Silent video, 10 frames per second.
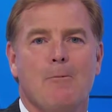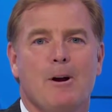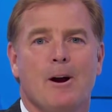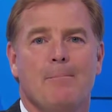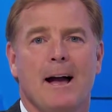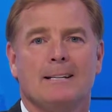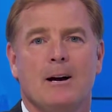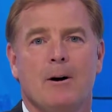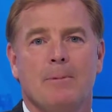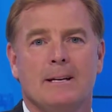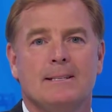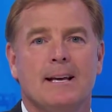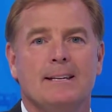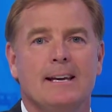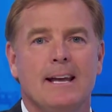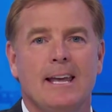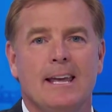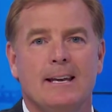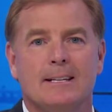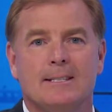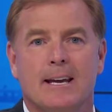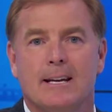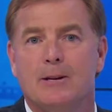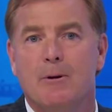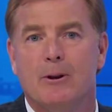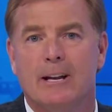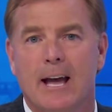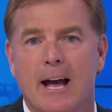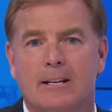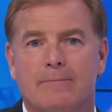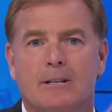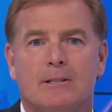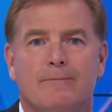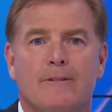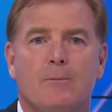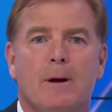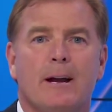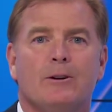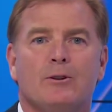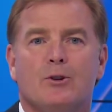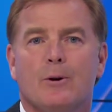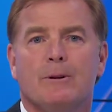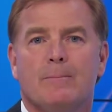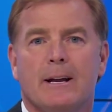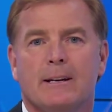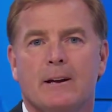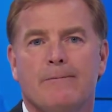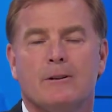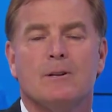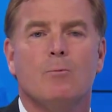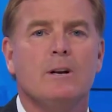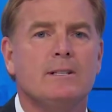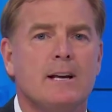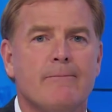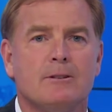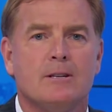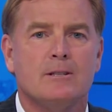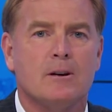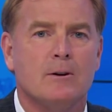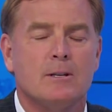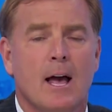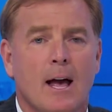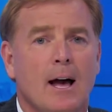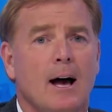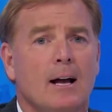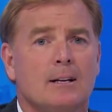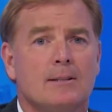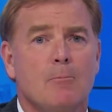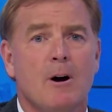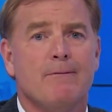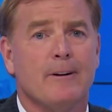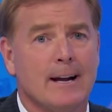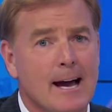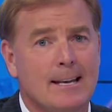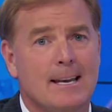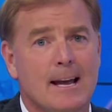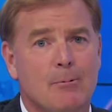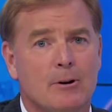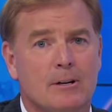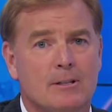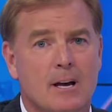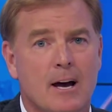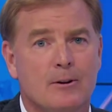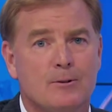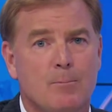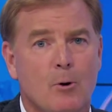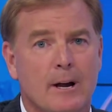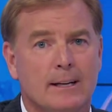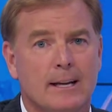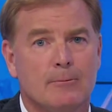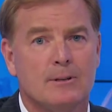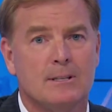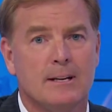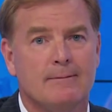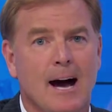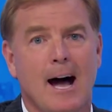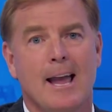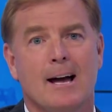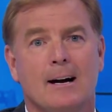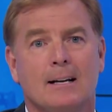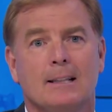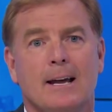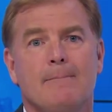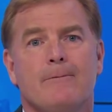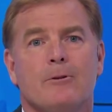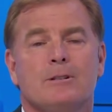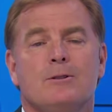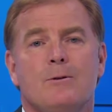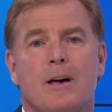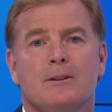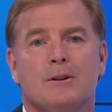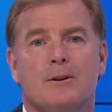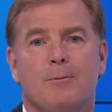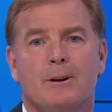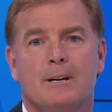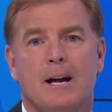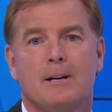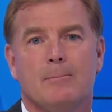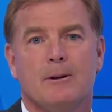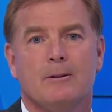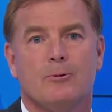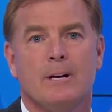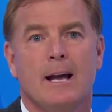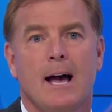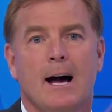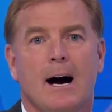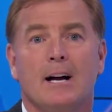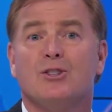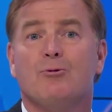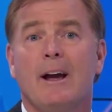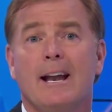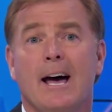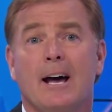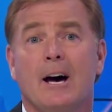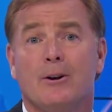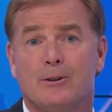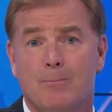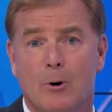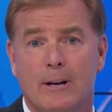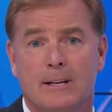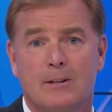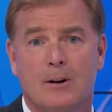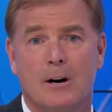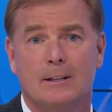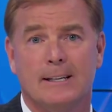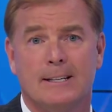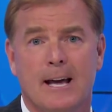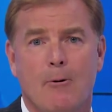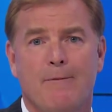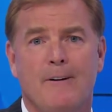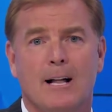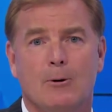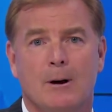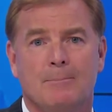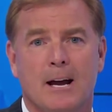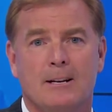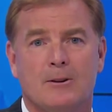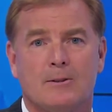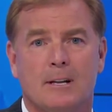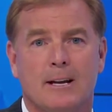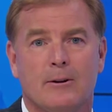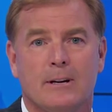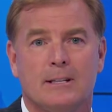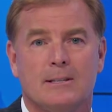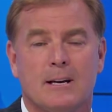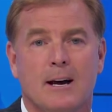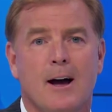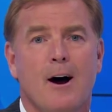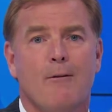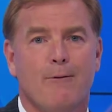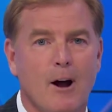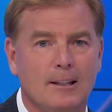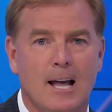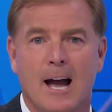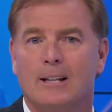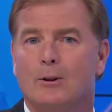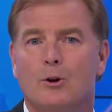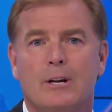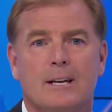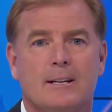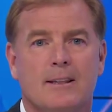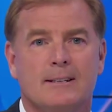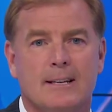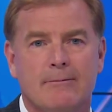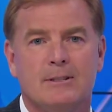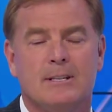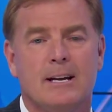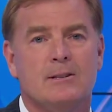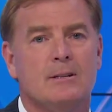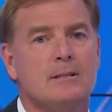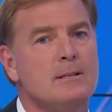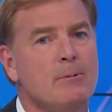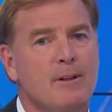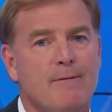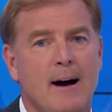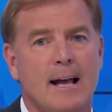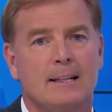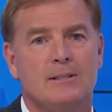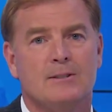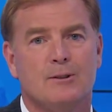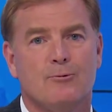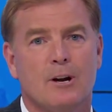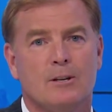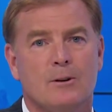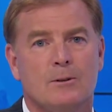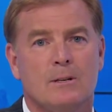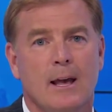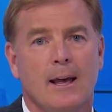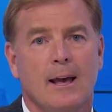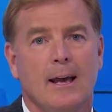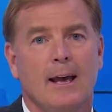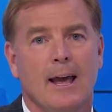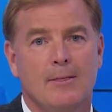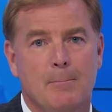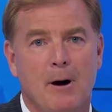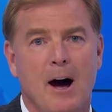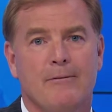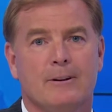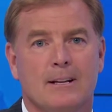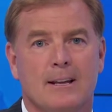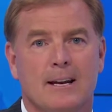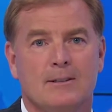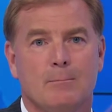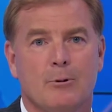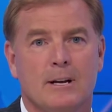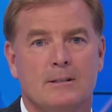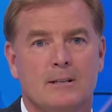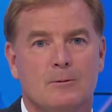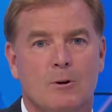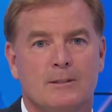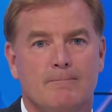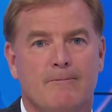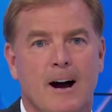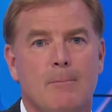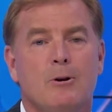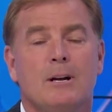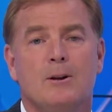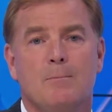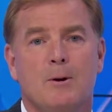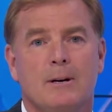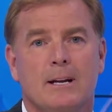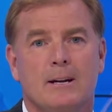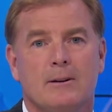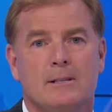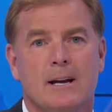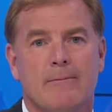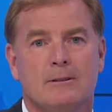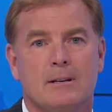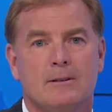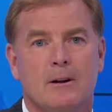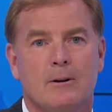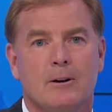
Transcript: And we are back now on Bay Sunday. He is a community activist, a filmmaker determined to make a difference at one of San Francisco's somewhat forgotten neighborhoods, Hunters Point. He received high acclaim for his 2003 documentary, uh, Straight Out of Hunters Point, it's called. And now a follow up nine years later. It's a uh, frontline look into the devastation, some of the violence, the drug use, and the poverty that has embraced this once vibrant community here in San Francisco.